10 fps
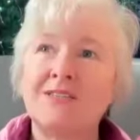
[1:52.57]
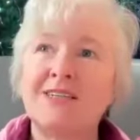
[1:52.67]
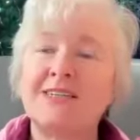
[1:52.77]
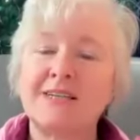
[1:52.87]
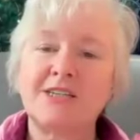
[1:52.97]

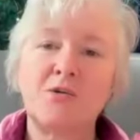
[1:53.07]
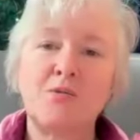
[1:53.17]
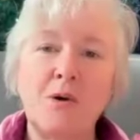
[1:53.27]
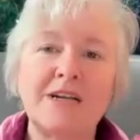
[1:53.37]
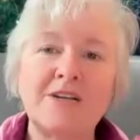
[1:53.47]
Just such a
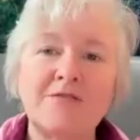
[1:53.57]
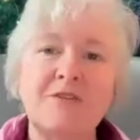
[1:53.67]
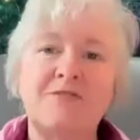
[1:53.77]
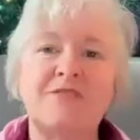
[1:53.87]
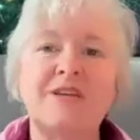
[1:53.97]

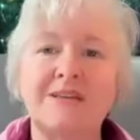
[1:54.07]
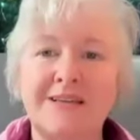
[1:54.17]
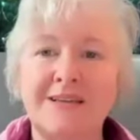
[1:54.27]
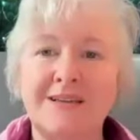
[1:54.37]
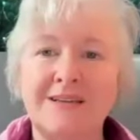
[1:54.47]
wonderful
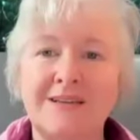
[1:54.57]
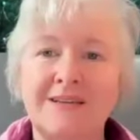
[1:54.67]
feeling.